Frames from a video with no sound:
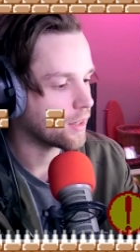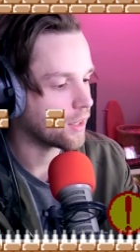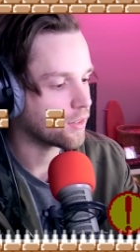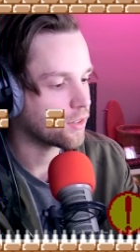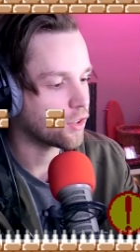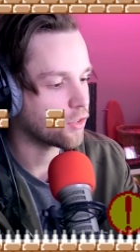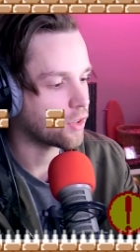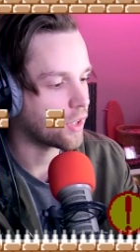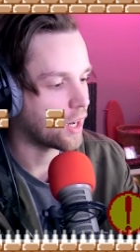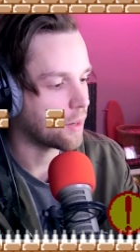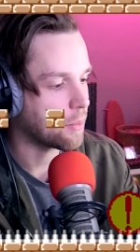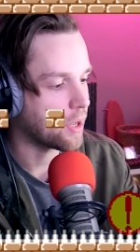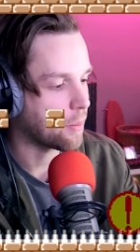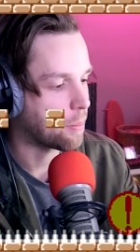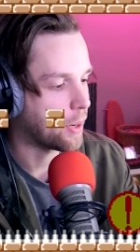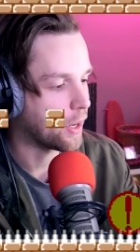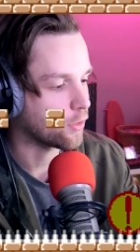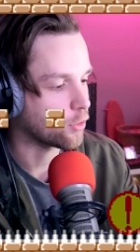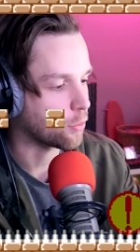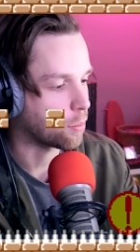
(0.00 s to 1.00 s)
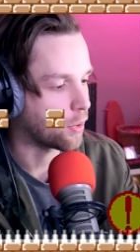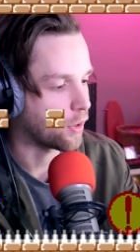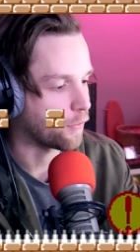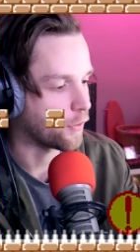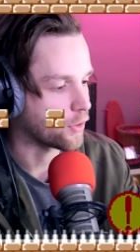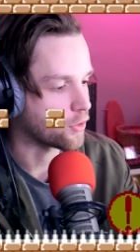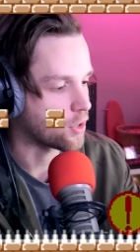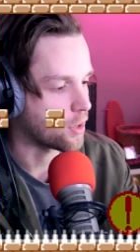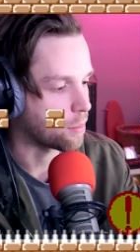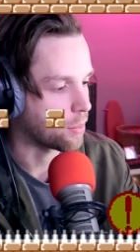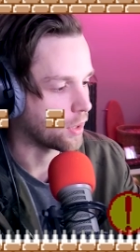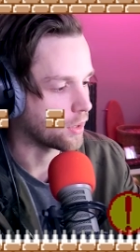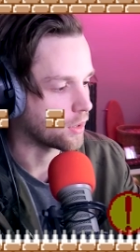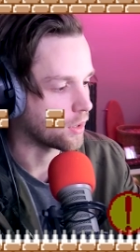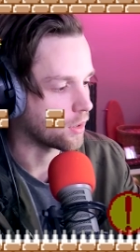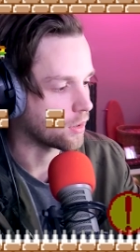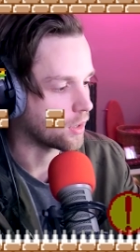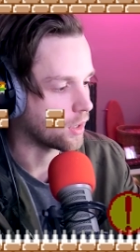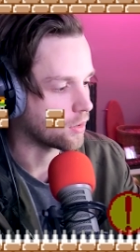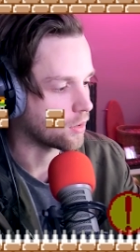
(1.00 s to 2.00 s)
That's just gotta be a pixel-perfect jump right
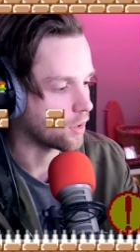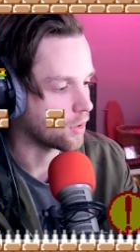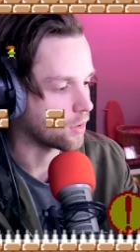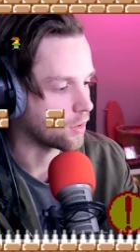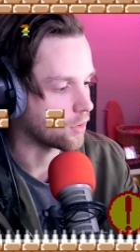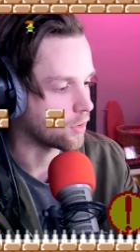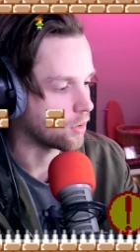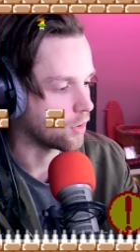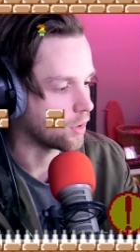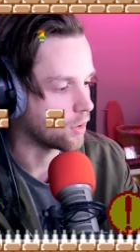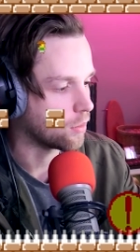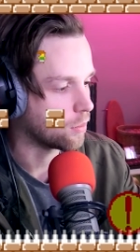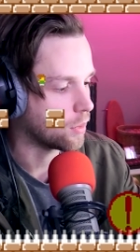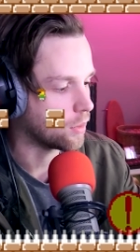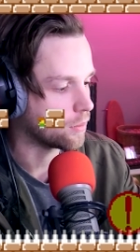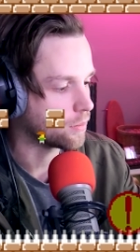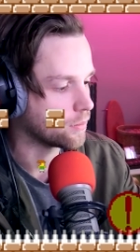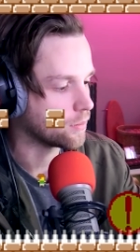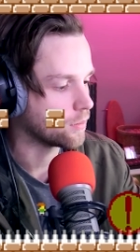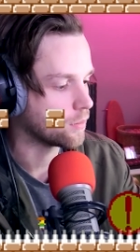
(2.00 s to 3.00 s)
there. That's all there is to it. What?